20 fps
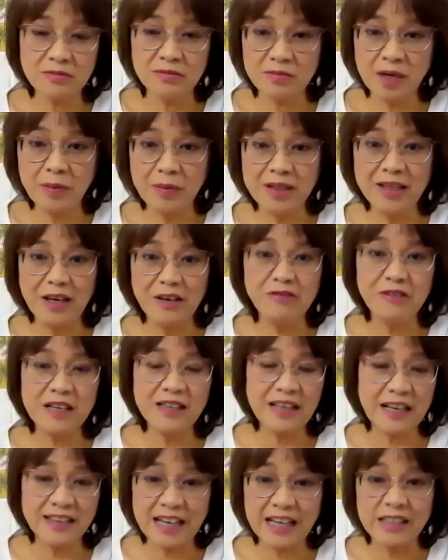they think
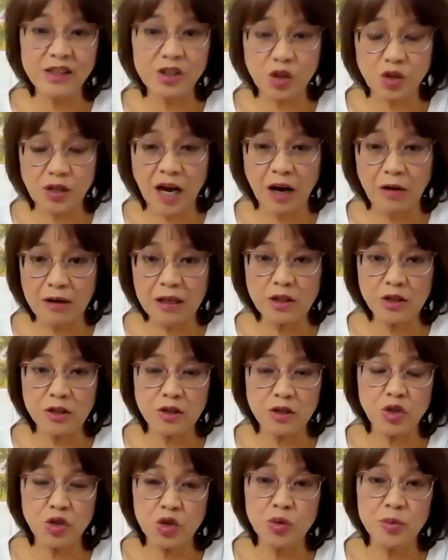that that's the
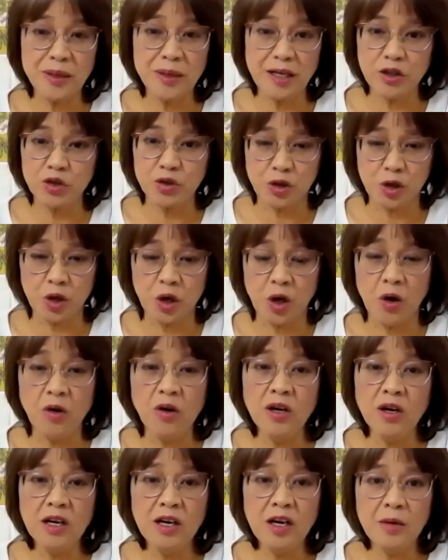direction Sumi-e should
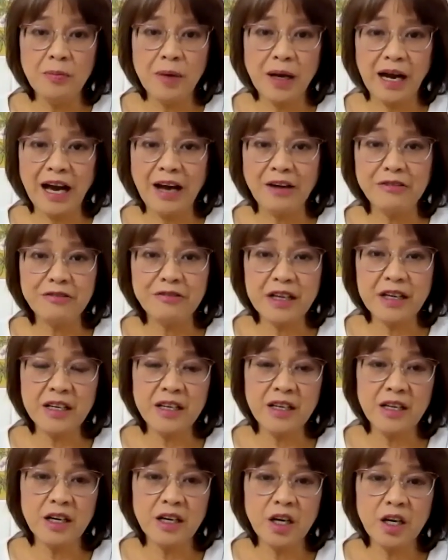go. But I
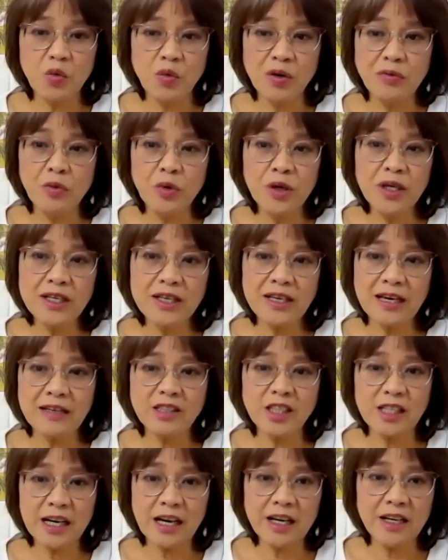think if we
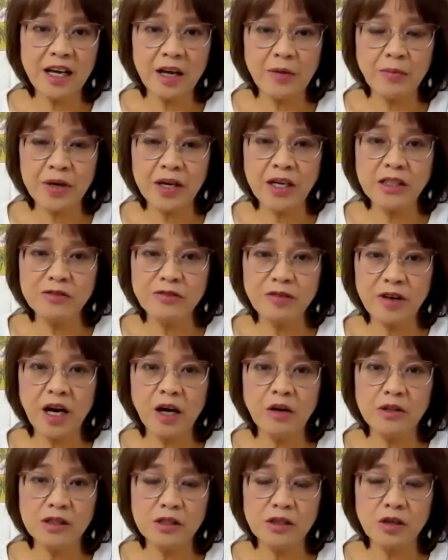can cut and paste
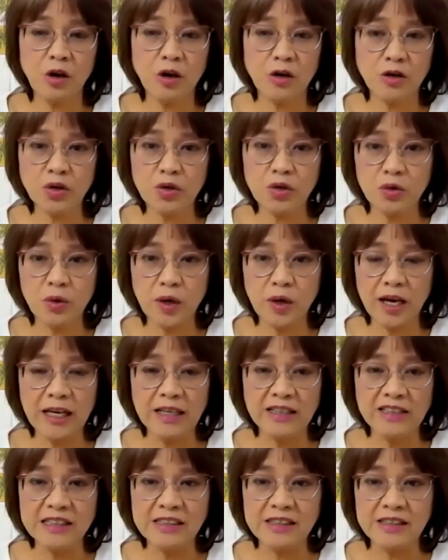flowers onto
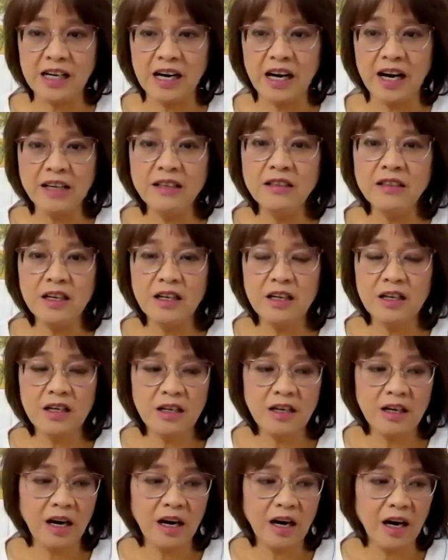a design,
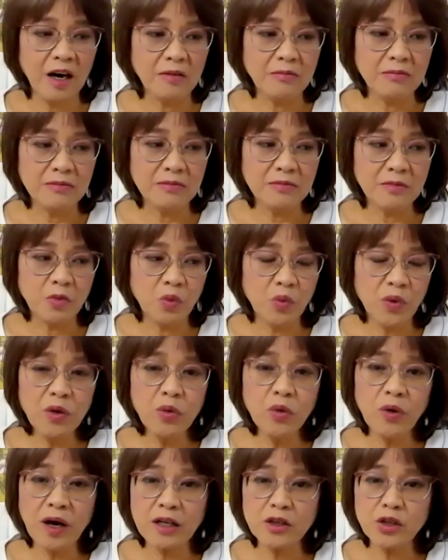we
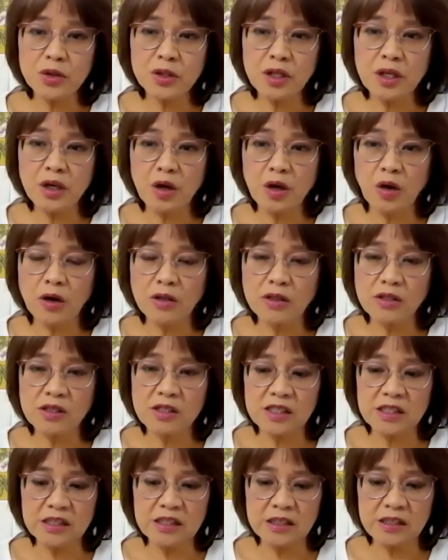will actually lost
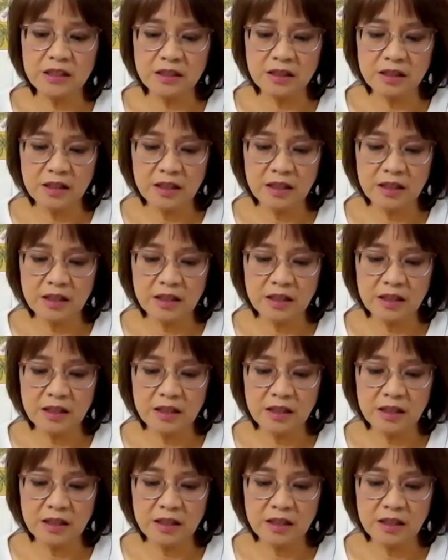the